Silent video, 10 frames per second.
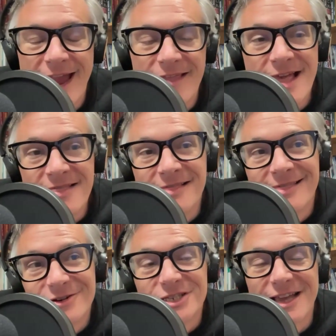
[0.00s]

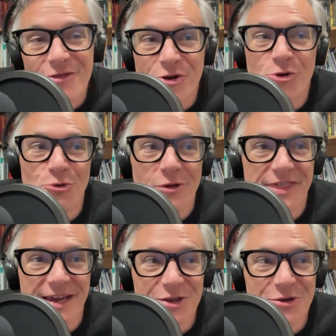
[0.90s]
then there's the other cool
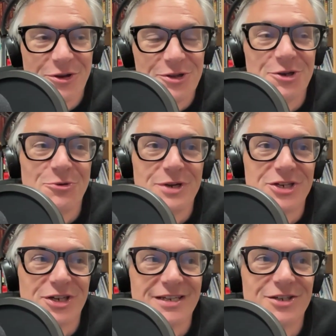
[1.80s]
thing you could do,
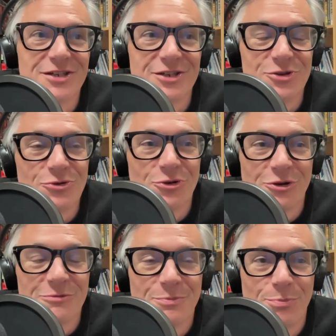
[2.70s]
which is you
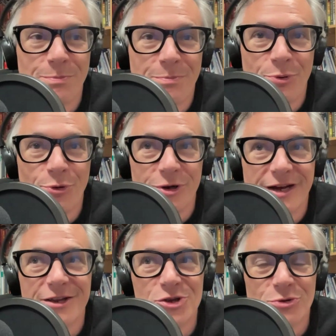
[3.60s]
could
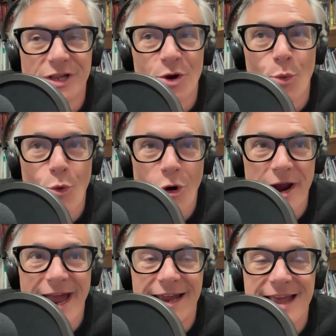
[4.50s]
put a nuclear
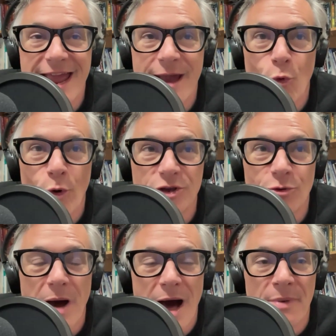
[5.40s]
warhead, and when
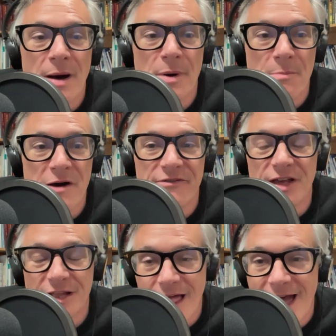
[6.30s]
you pop up above
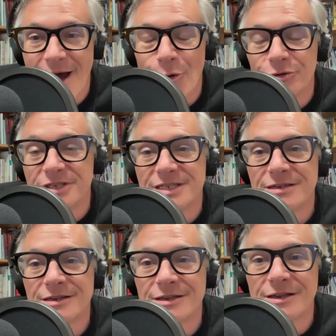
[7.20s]
the clouds,
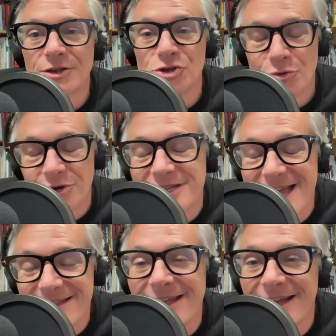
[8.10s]
you could
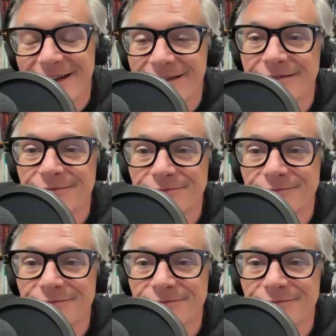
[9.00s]
detonate it.